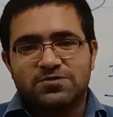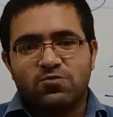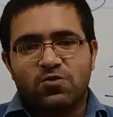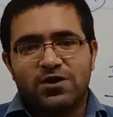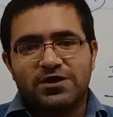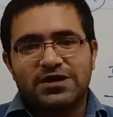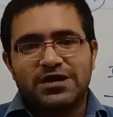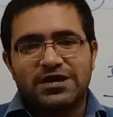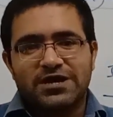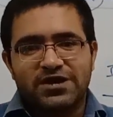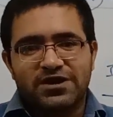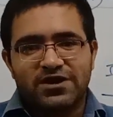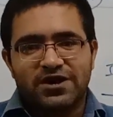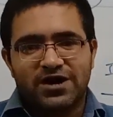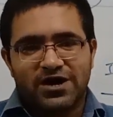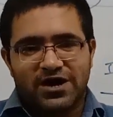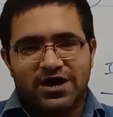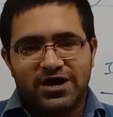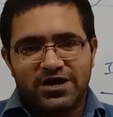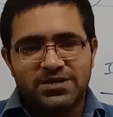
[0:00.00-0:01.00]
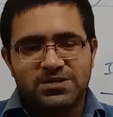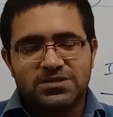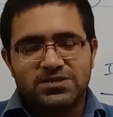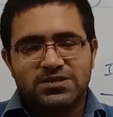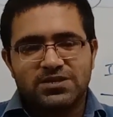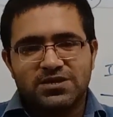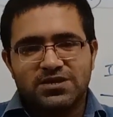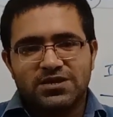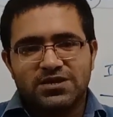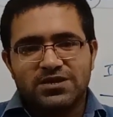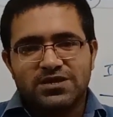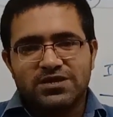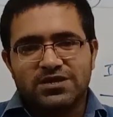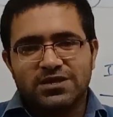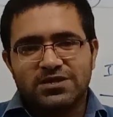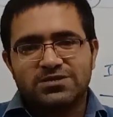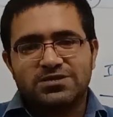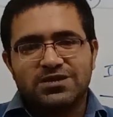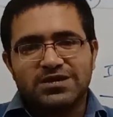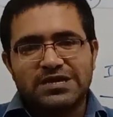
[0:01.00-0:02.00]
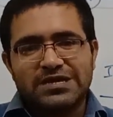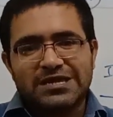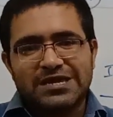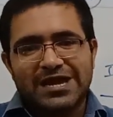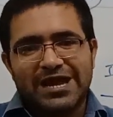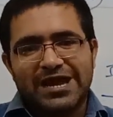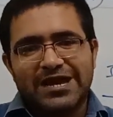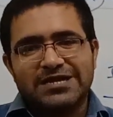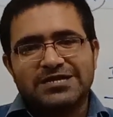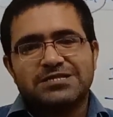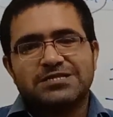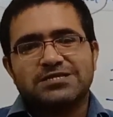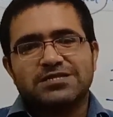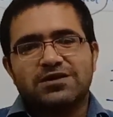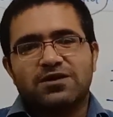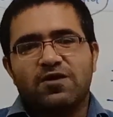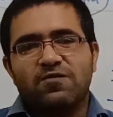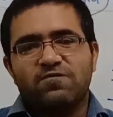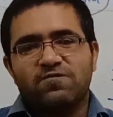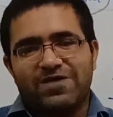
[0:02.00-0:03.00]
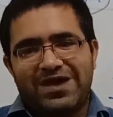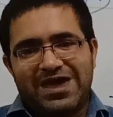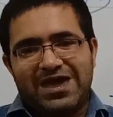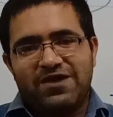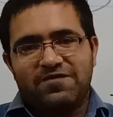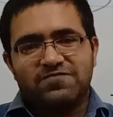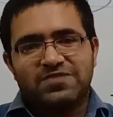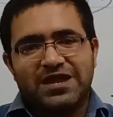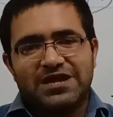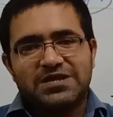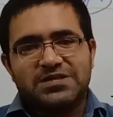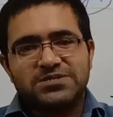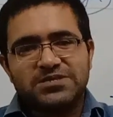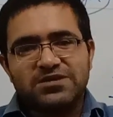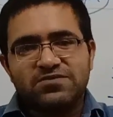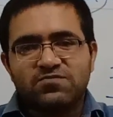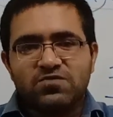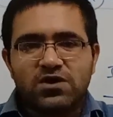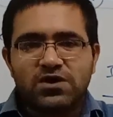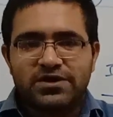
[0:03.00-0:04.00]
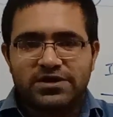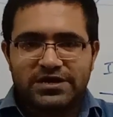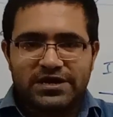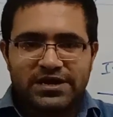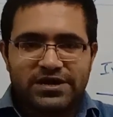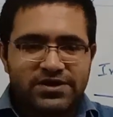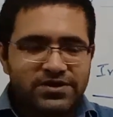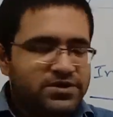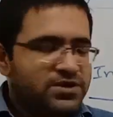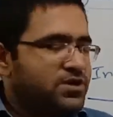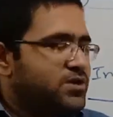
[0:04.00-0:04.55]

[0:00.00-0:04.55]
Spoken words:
what it does is creates a wave that is inverted.